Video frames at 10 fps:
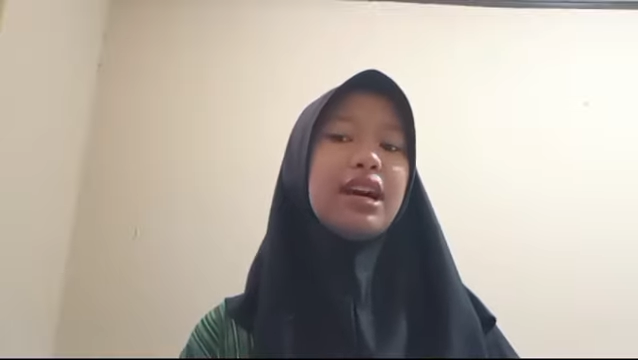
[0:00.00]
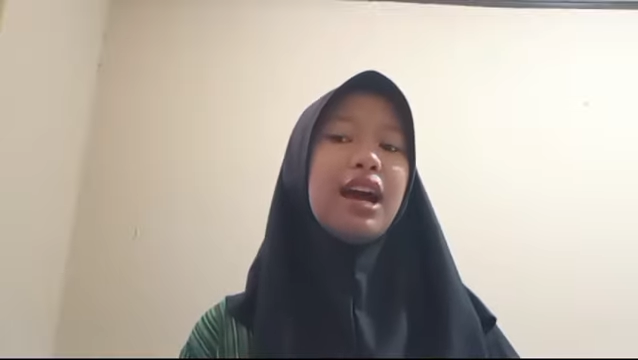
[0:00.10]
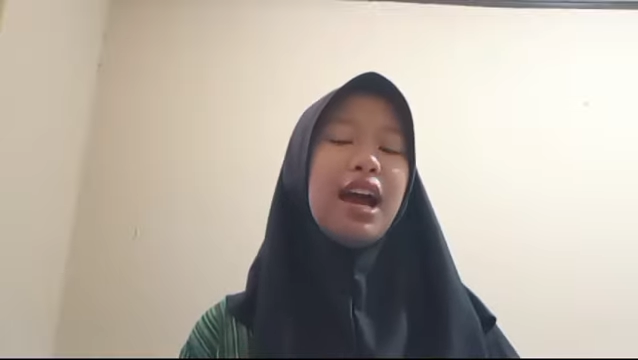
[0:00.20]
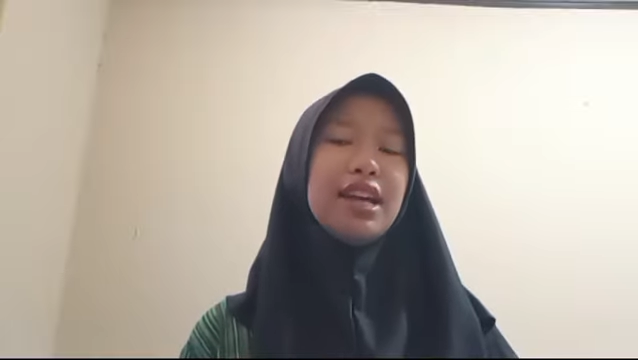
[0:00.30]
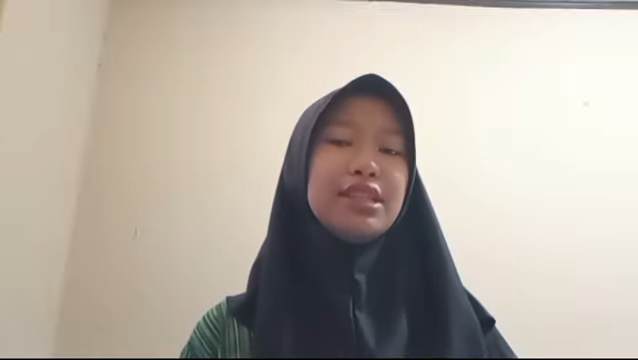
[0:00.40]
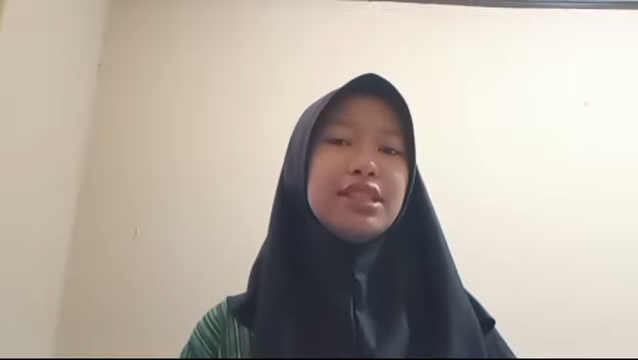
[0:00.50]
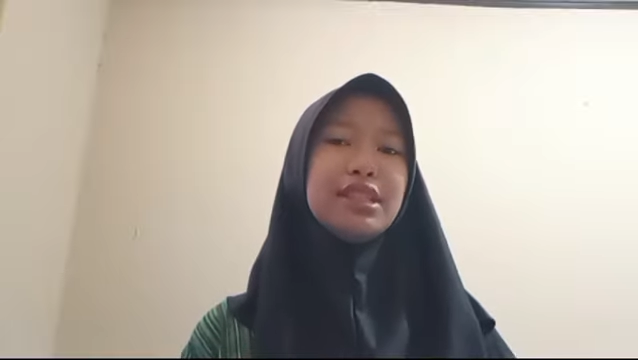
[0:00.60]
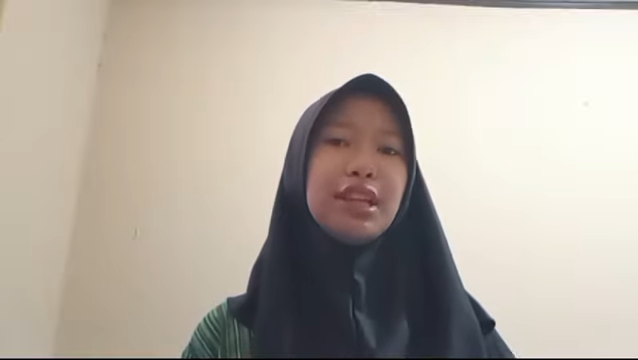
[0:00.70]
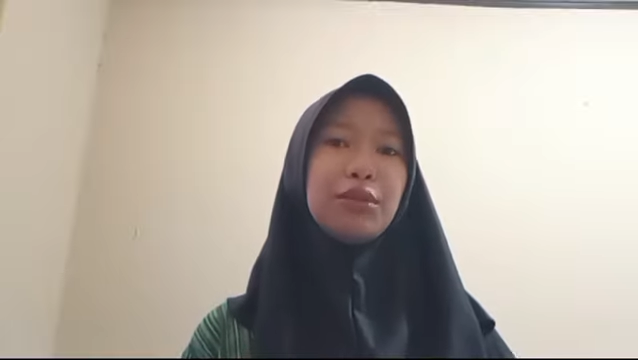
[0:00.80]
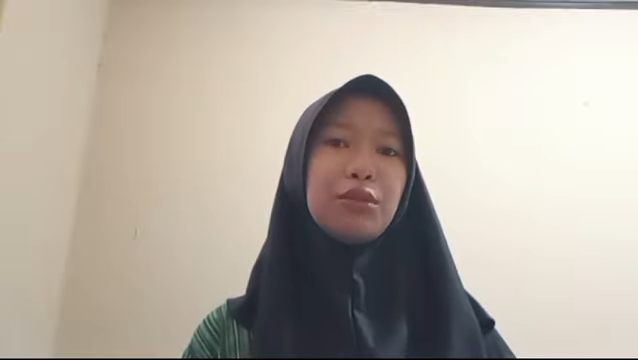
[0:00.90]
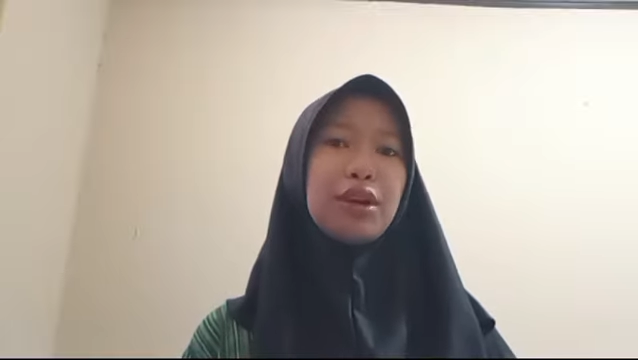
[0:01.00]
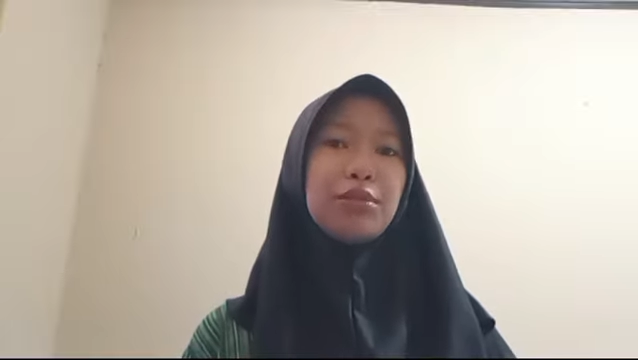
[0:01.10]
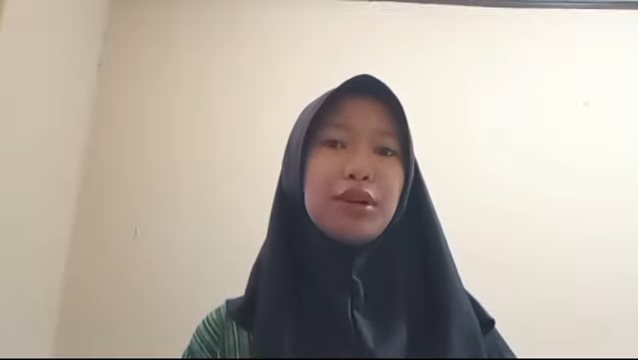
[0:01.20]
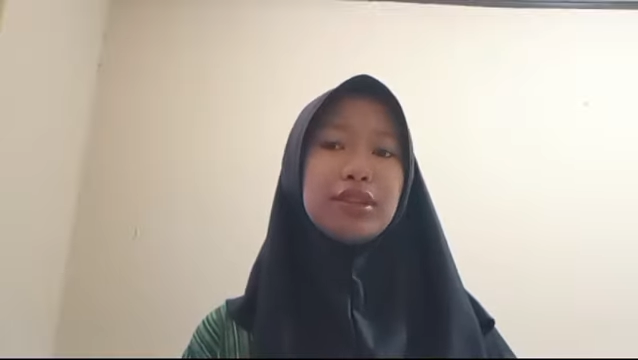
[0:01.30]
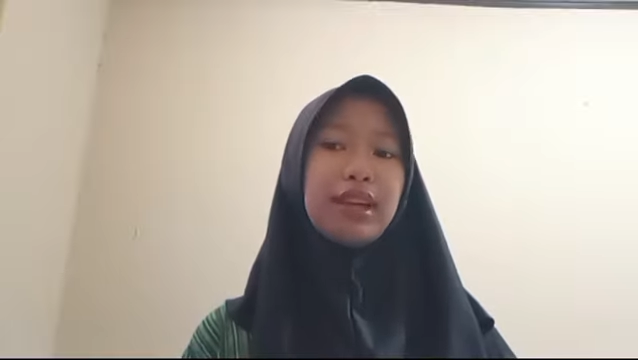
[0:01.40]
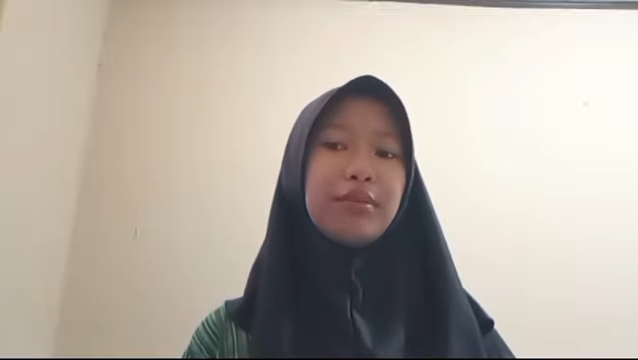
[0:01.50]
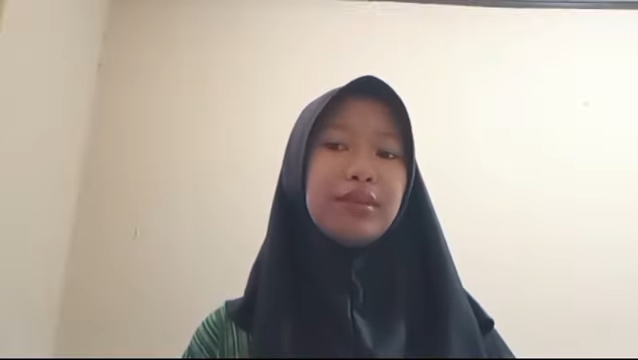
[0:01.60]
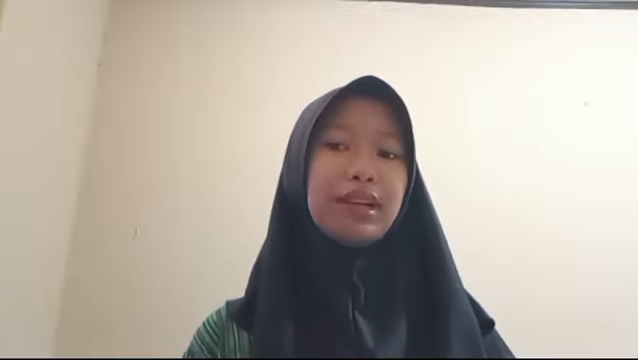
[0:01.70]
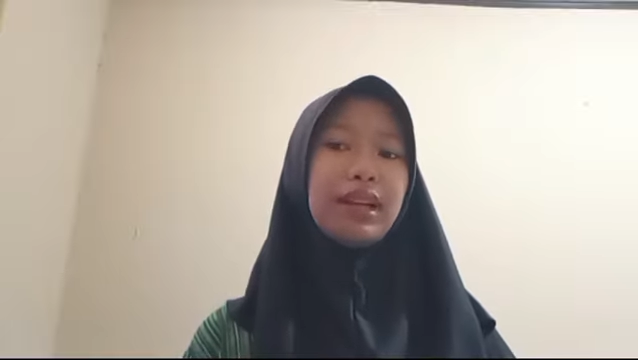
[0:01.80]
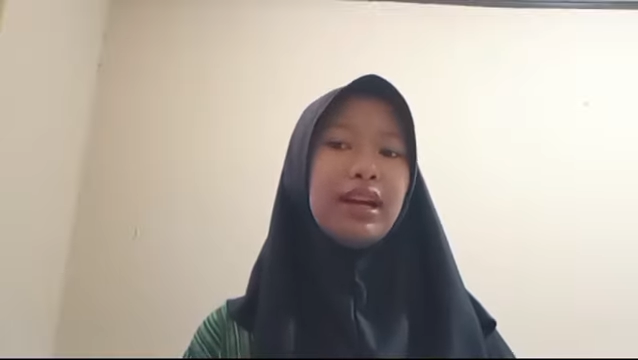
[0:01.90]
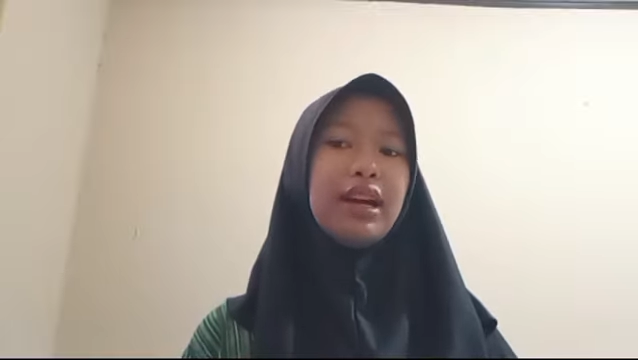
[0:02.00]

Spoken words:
I just need one more temple.